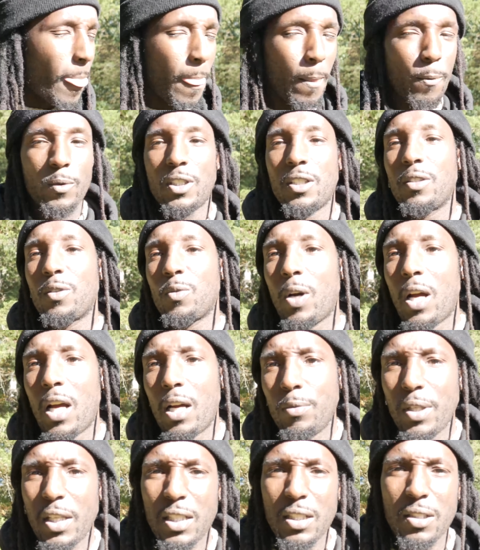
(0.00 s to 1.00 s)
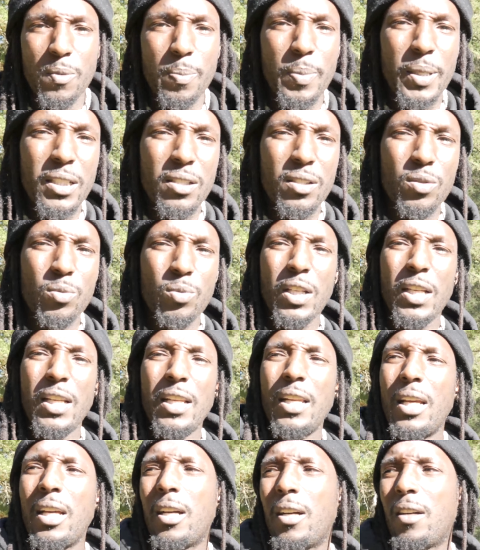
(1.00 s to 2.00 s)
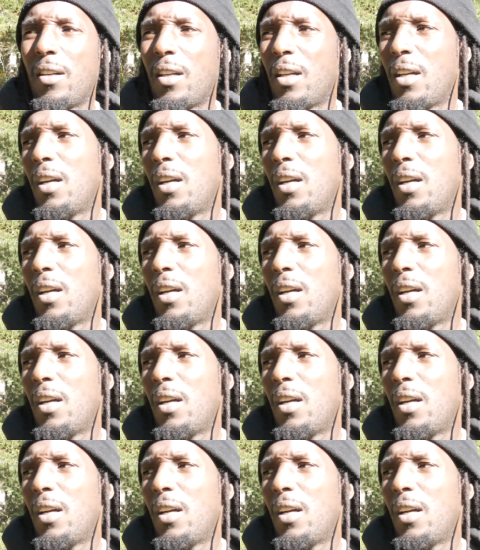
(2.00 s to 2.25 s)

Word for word: Which is why we in the spaces we in now.